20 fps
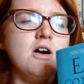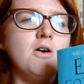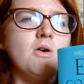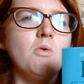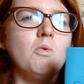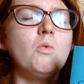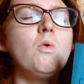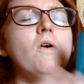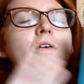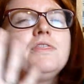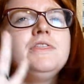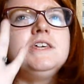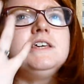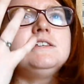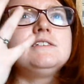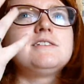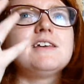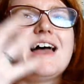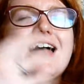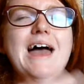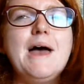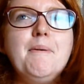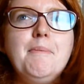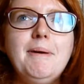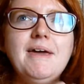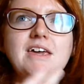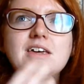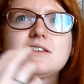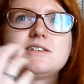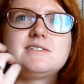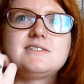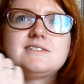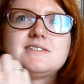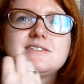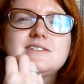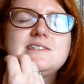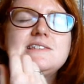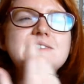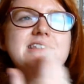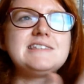what these epics
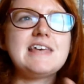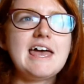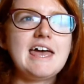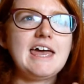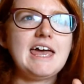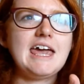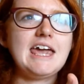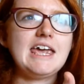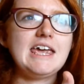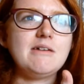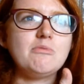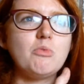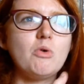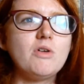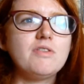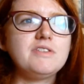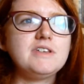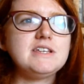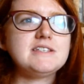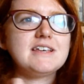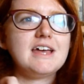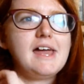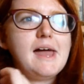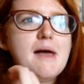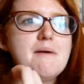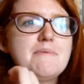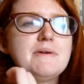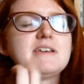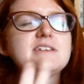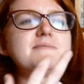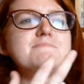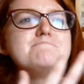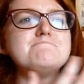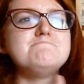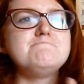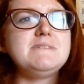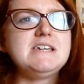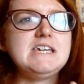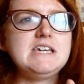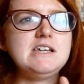say, what these epics
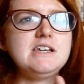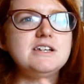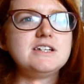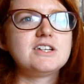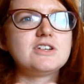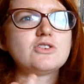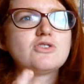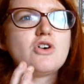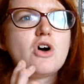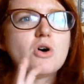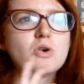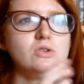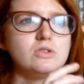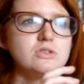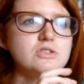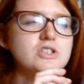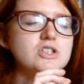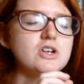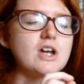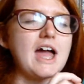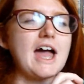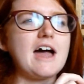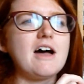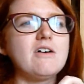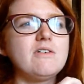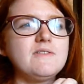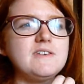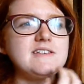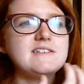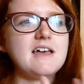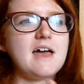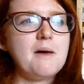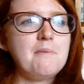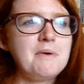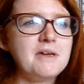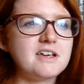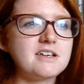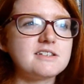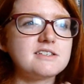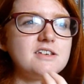mean to culture, how these
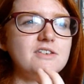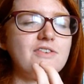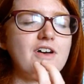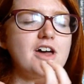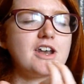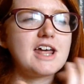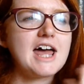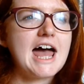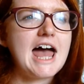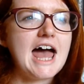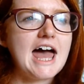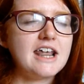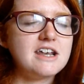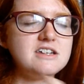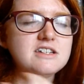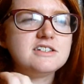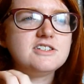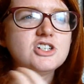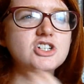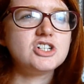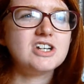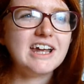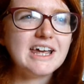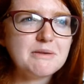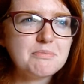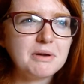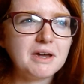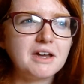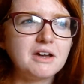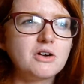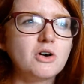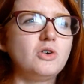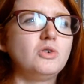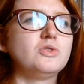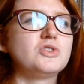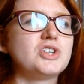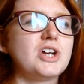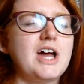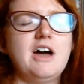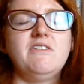epics have had a hand in shaping
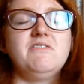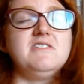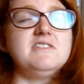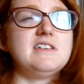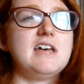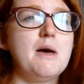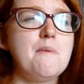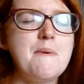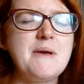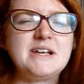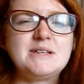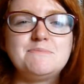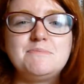culture, how these epics